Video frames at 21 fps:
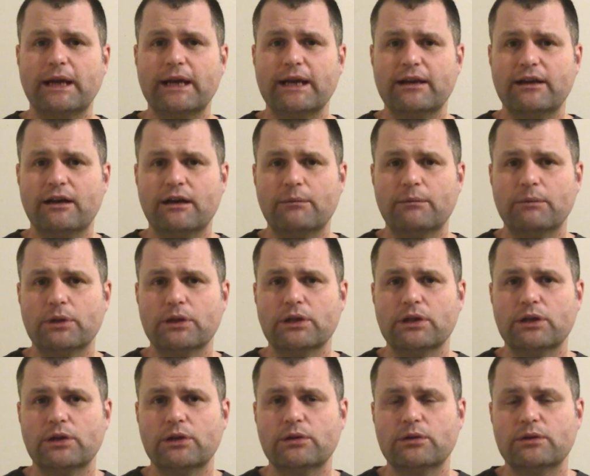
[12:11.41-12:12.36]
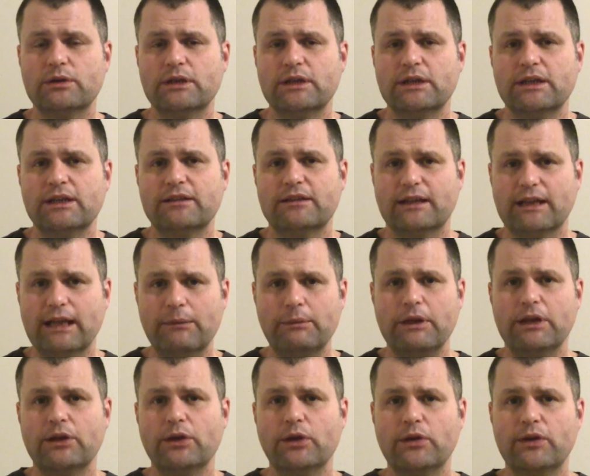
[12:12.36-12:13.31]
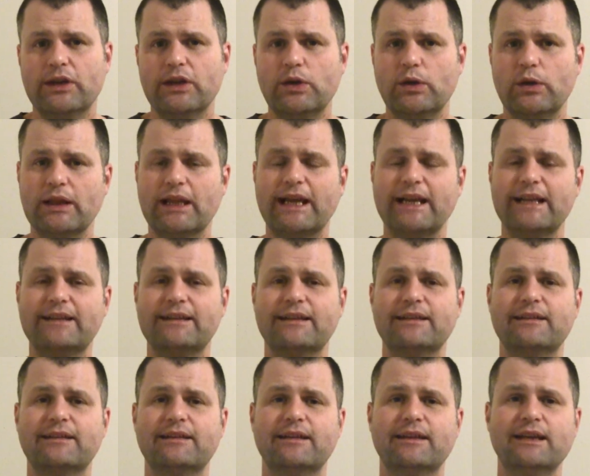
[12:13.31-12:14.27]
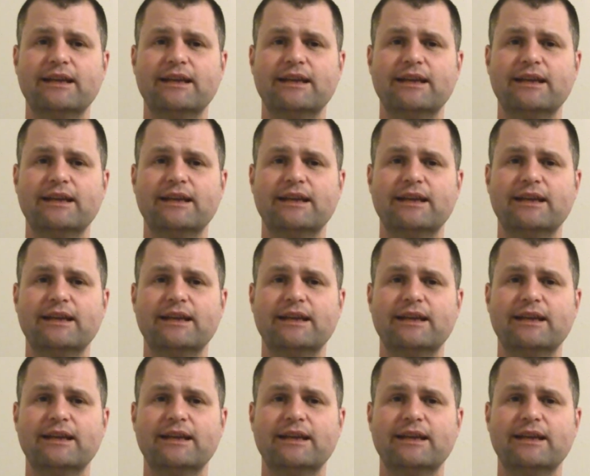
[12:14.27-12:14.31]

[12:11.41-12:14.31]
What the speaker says: icon below to let me know that you liked it.